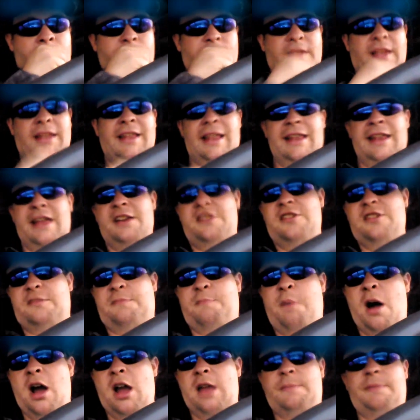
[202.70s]
And then they just
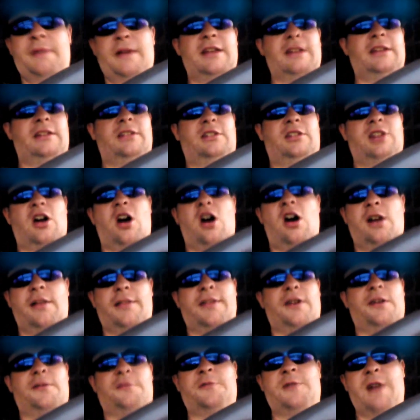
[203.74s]
pipe it to all
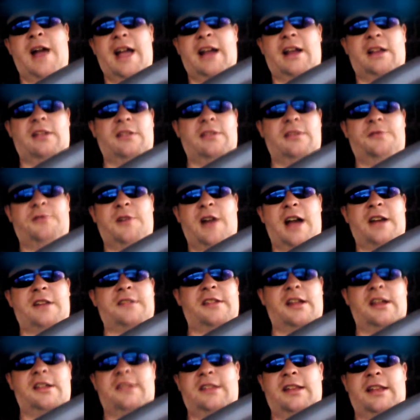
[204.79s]
the frac
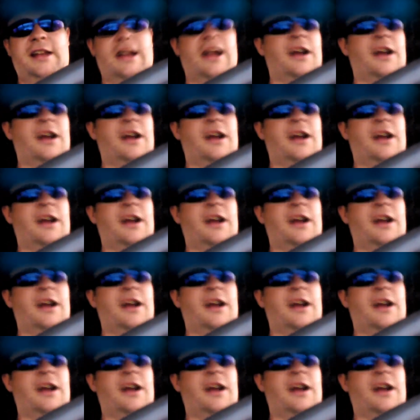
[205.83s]
sites in the